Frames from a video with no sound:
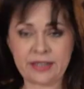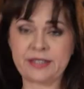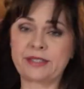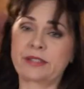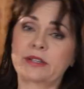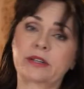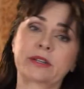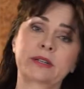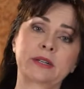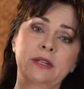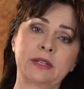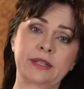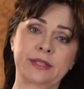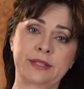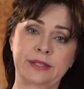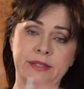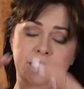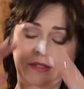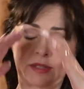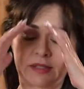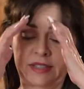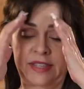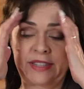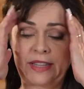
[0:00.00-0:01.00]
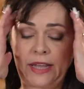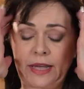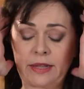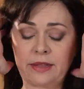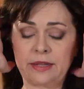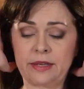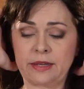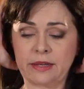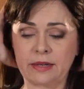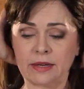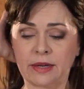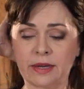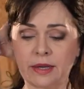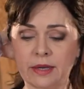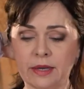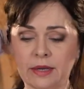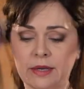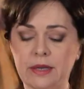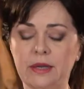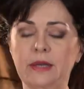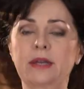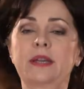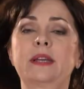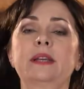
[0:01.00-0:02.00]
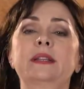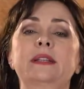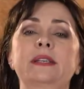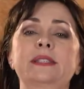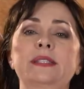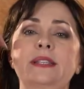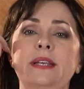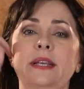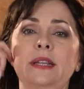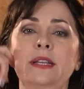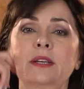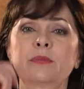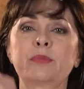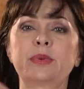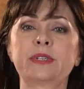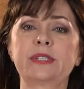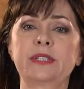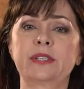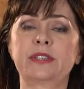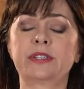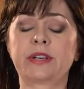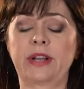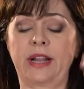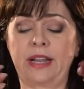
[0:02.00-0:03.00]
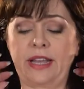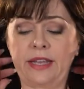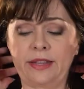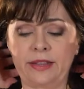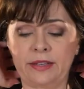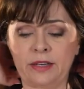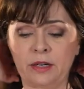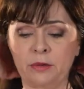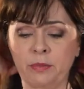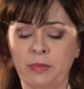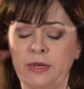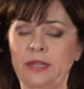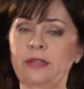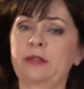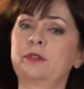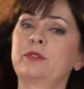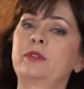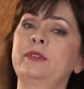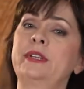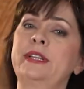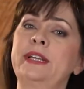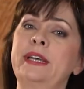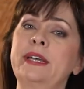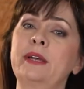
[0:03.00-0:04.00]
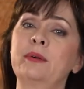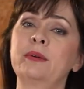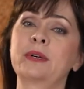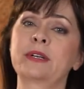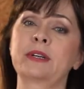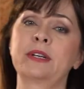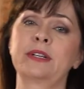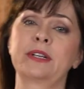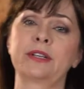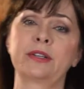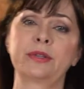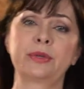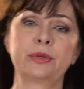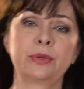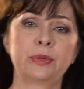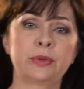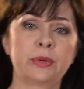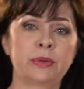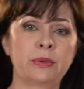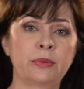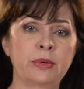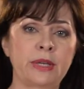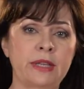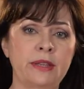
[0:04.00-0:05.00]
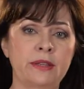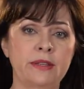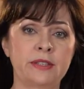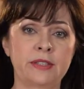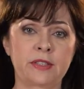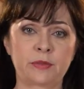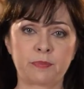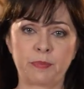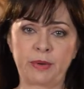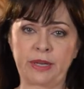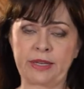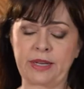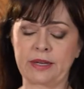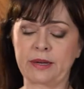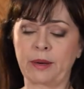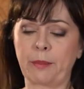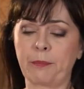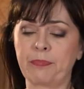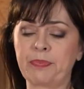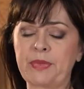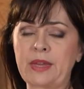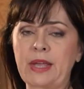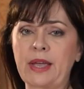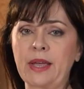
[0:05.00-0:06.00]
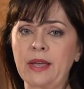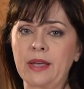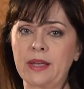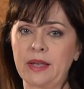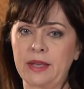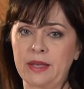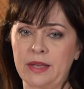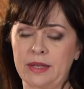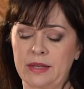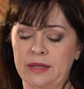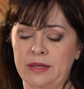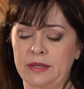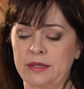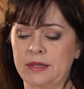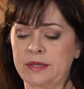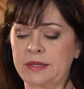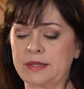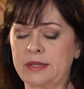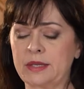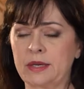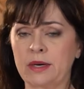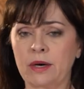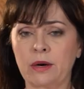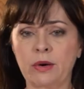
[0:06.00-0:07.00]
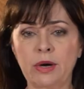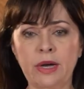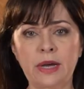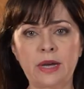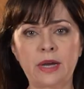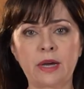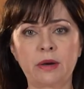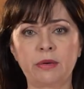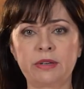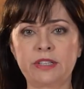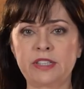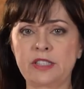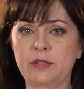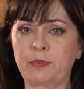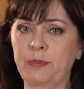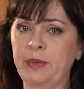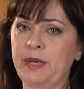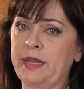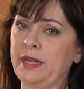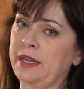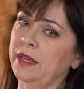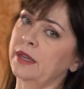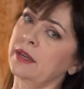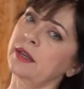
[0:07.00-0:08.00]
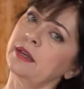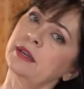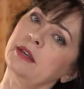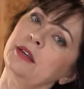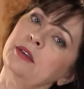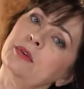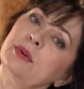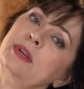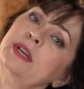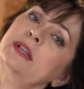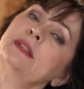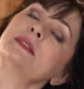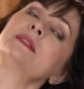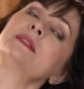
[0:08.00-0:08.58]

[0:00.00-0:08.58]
circles standing in a standing position later, but today we're gonna do with spinning. So with spinning, you can